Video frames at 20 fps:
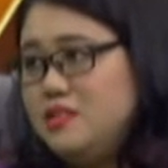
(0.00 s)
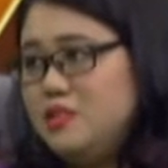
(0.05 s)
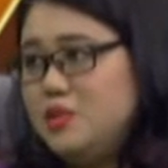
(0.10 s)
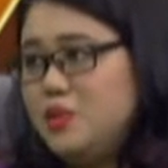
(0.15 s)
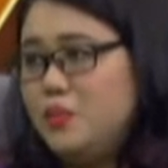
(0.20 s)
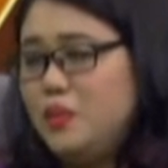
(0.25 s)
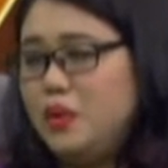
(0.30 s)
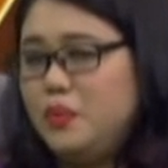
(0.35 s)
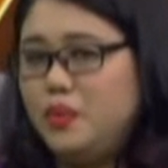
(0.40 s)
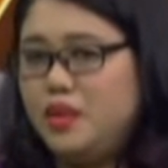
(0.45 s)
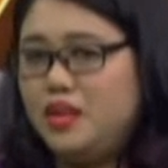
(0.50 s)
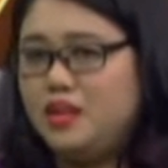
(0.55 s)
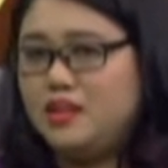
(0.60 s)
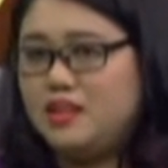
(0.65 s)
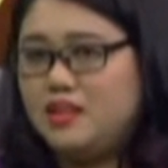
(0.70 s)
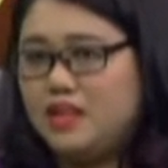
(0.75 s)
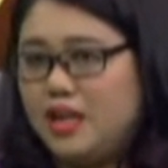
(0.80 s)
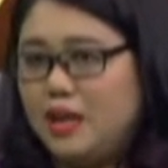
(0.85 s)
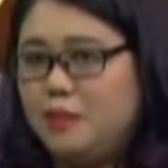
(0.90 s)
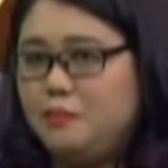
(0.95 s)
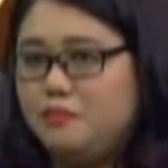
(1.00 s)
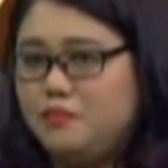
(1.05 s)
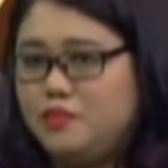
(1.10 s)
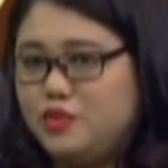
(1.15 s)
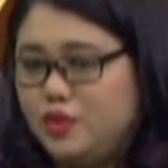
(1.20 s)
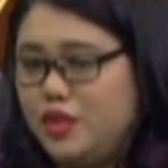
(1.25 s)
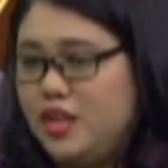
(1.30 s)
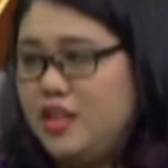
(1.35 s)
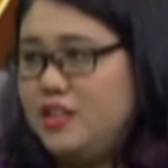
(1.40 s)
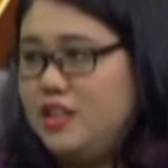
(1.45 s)
So when we came
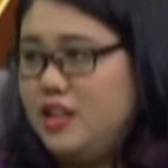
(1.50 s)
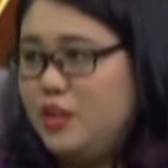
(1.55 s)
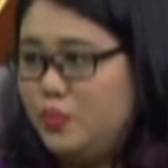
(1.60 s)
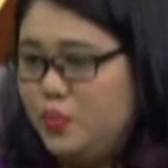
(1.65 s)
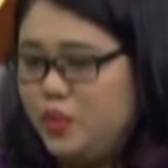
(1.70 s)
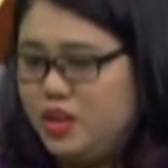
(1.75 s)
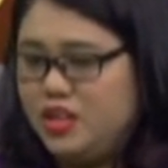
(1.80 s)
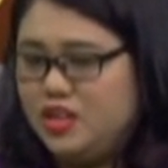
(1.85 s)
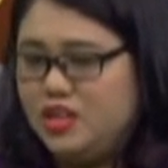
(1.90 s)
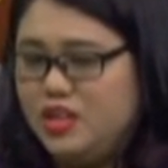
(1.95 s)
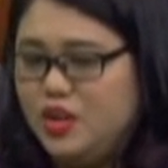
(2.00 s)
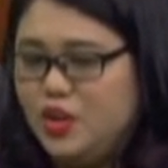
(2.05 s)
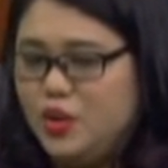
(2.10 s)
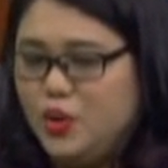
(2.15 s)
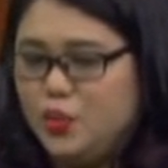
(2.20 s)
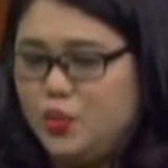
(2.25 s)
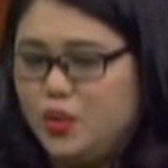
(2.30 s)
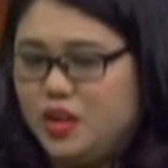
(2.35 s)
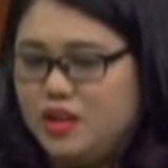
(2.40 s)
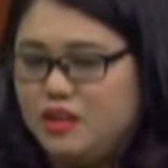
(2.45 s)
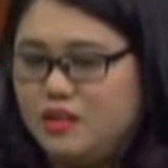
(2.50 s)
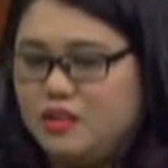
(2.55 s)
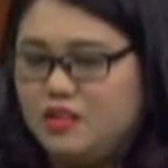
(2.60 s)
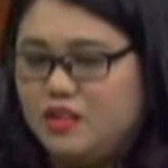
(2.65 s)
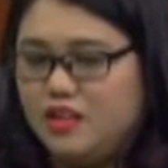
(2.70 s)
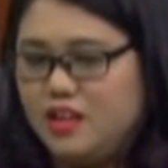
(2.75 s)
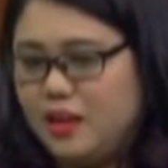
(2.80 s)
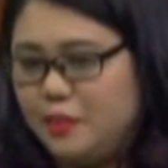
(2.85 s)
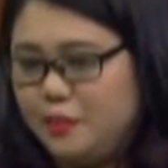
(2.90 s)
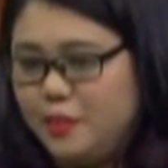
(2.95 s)
together and we
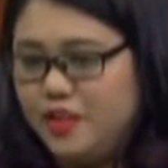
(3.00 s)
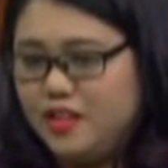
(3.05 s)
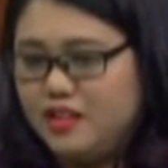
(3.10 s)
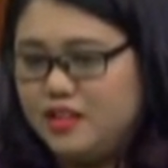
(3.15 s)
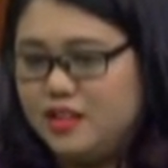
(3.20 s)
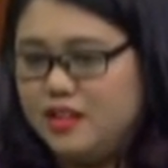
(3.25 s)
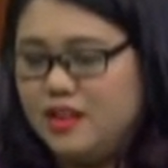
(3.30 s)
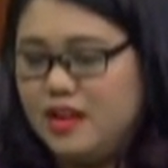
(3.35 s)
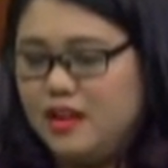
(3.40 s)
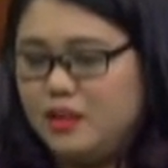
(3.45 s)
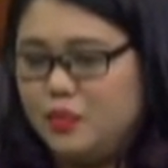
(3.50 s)
collaborated and